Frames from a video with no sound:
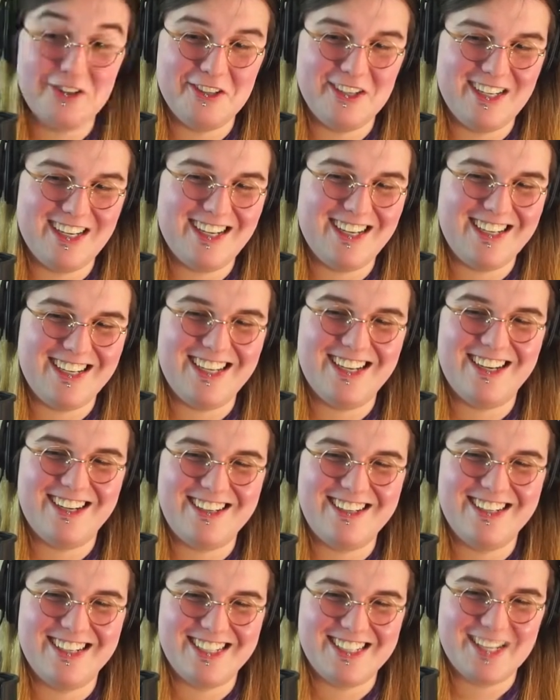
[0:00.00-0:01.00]
yeah yeah all
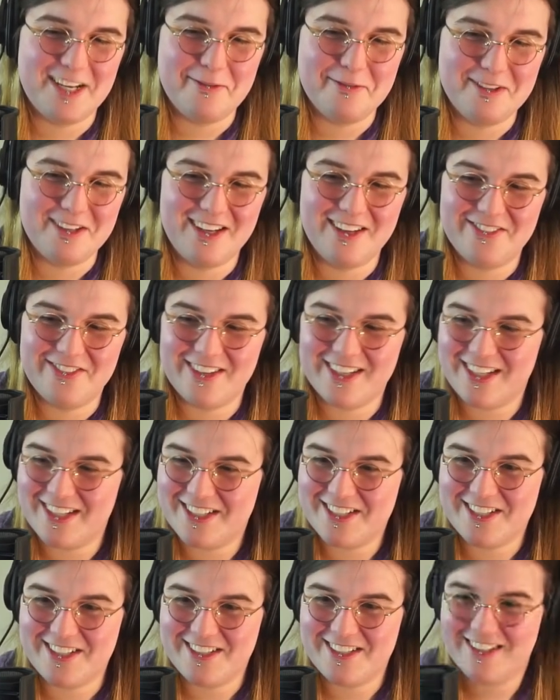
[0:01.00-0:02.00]
right table knife i
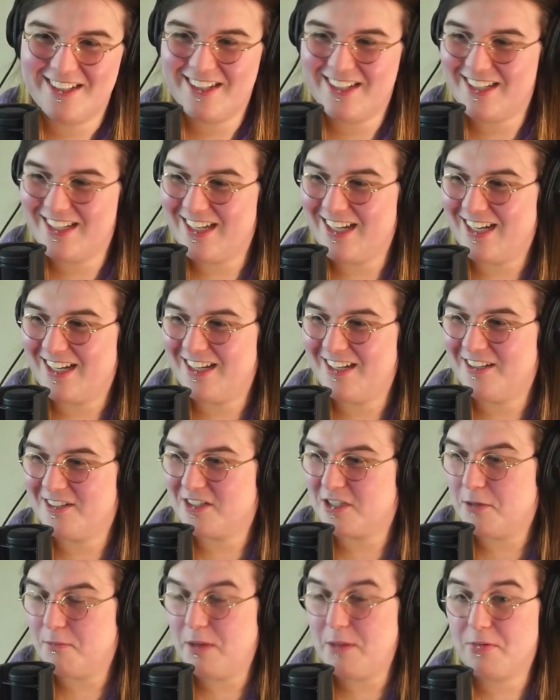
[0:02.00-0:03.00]
get you yeah i know
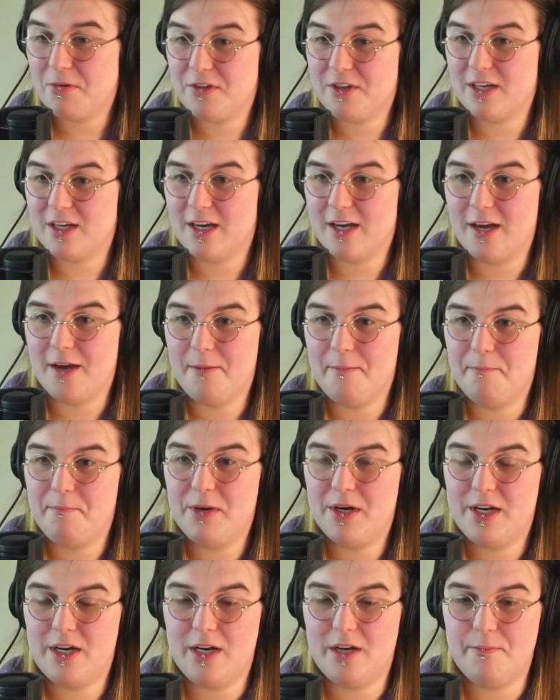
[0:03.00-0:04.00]
some people think i am
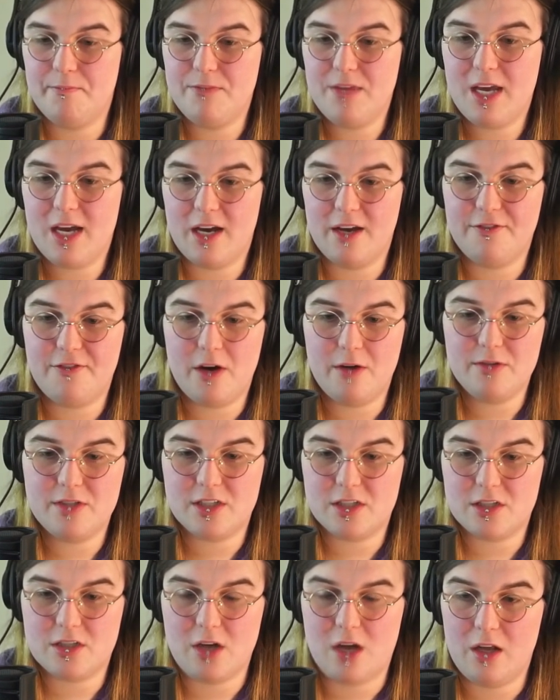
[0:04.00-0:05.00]
but um yeah if i was a
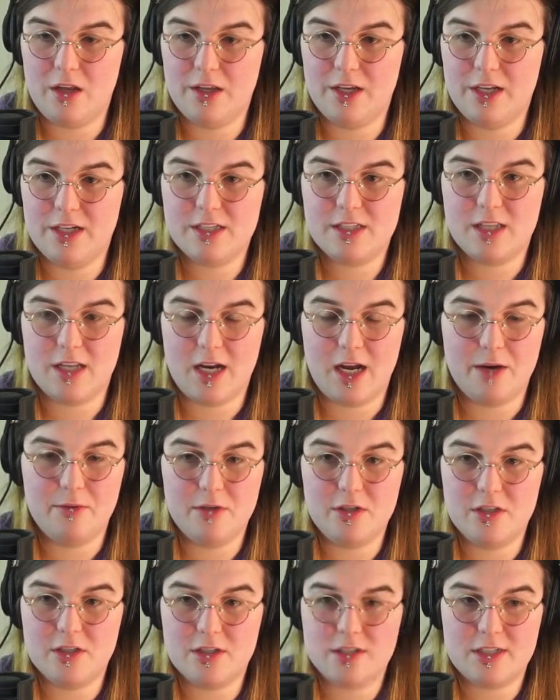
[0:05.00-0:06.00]
stalinist then i
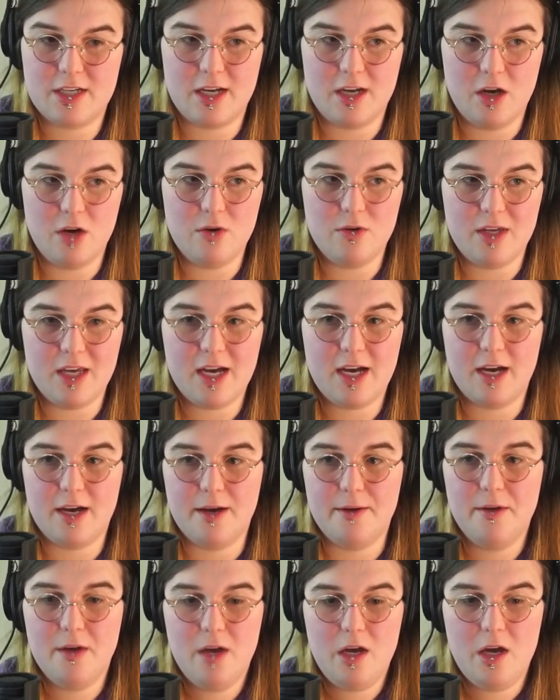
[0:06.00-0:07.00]
would just say oh yeah
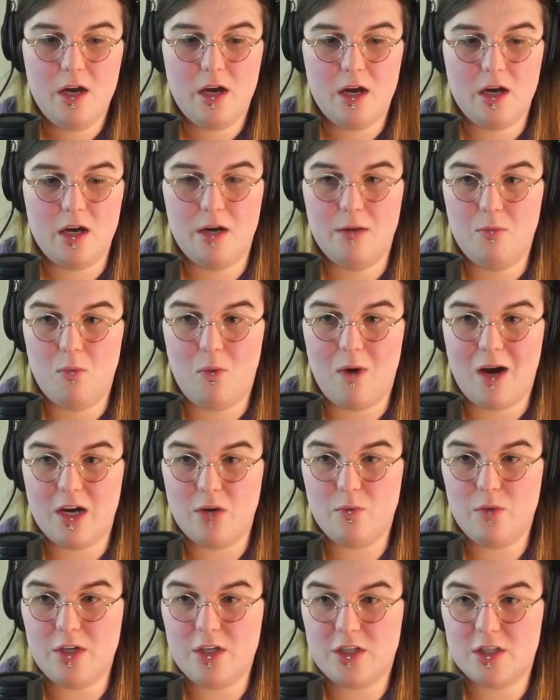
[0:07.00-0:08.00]
um why
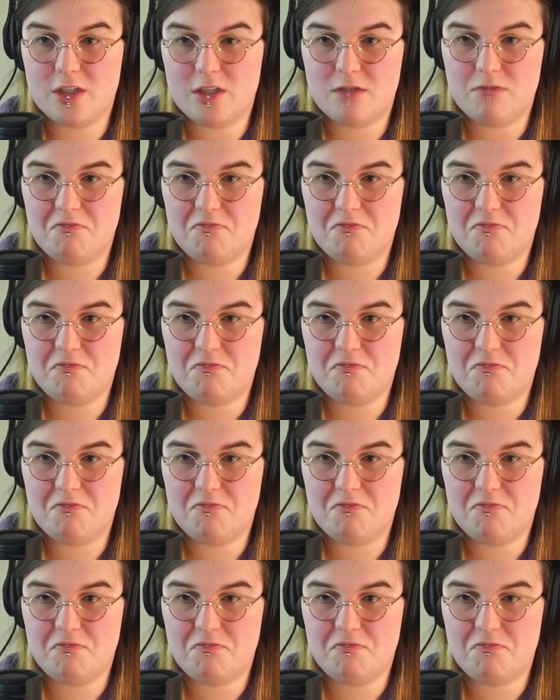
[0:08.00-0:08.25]
don't we just